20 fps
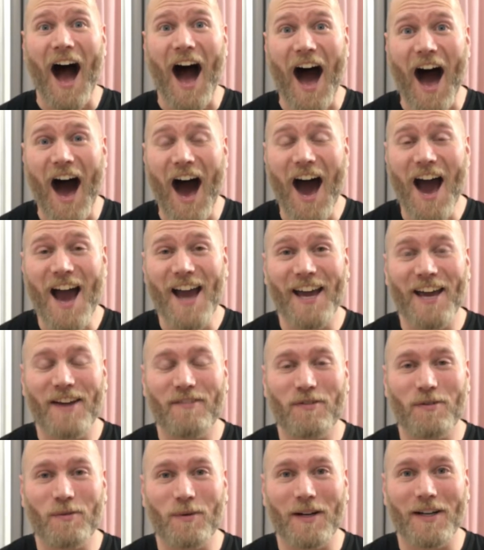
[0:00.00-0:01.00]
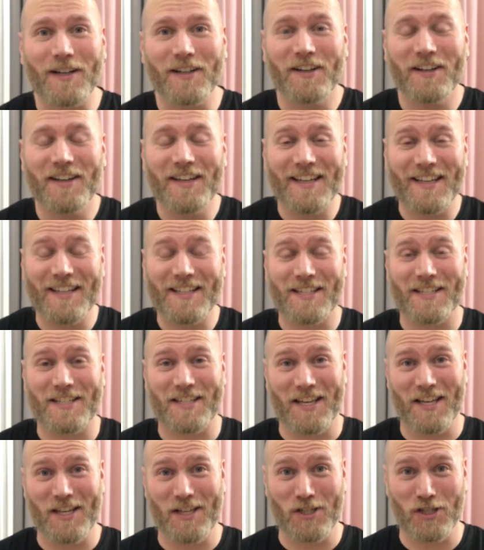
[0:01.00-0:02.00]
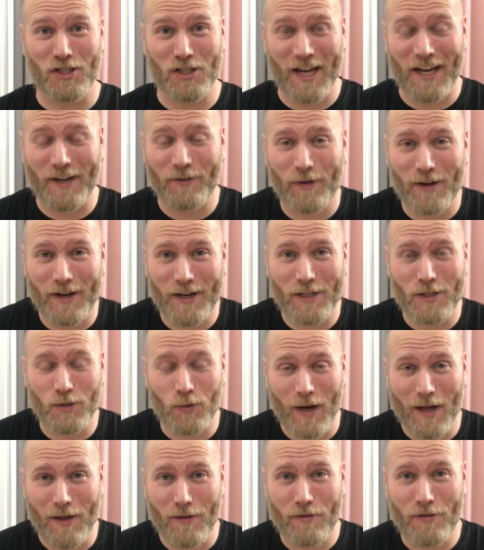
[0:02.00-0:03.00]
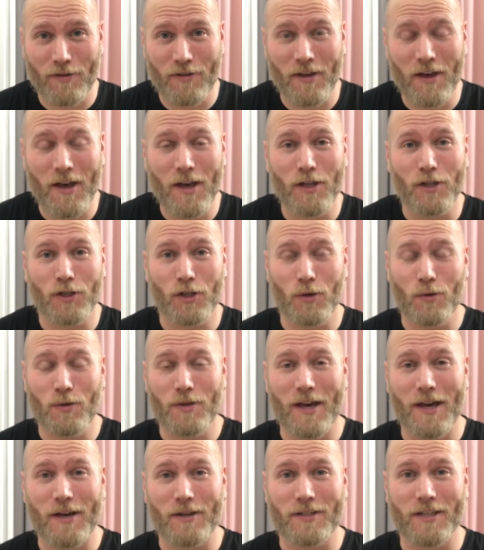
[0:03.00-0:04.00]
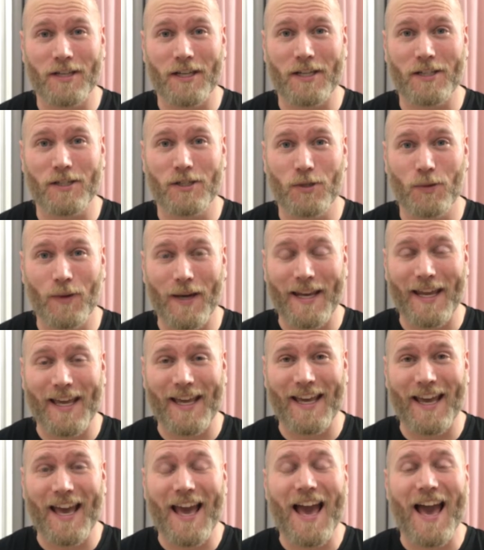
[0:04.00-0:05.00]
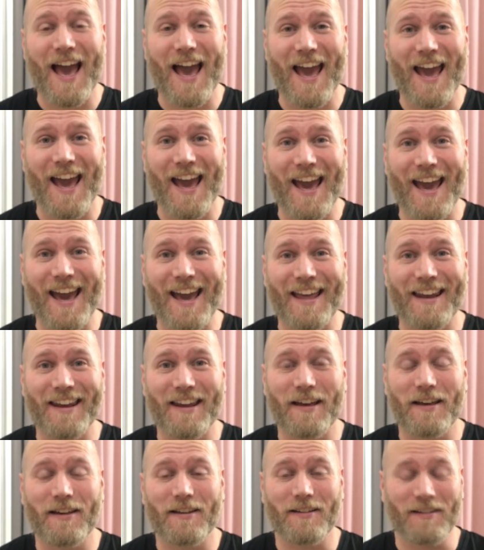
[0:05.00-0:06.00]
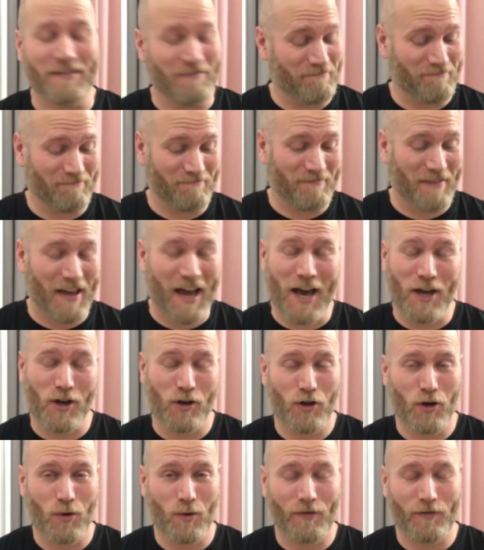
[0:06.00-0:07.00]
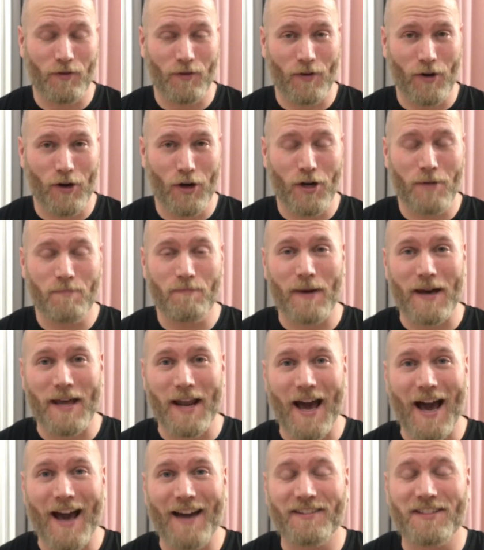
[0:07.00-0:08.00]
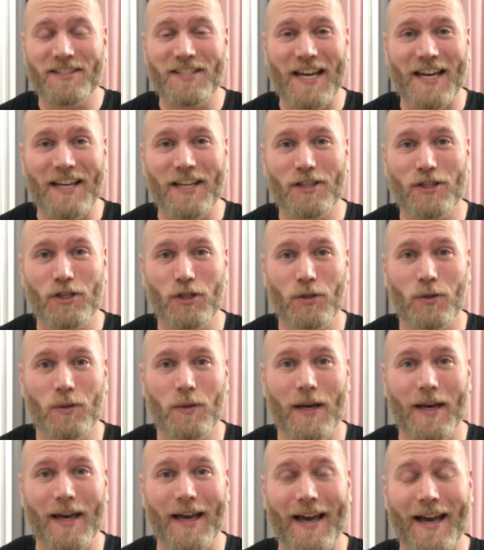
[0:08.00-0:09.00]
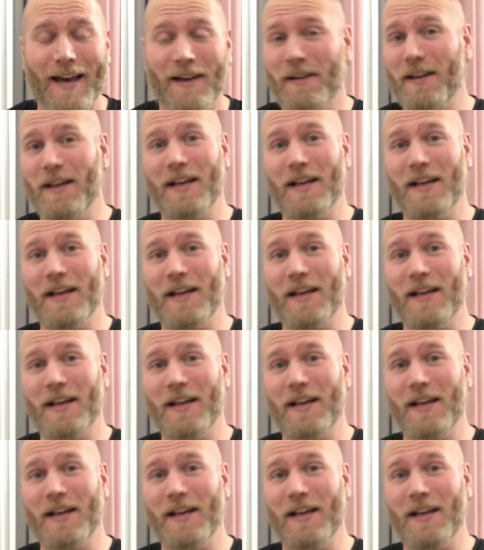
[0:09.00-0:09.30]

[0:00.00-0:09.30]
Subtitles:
Hi everyone, it's January 12th, 2020, and I don't know if you heard, but I decided to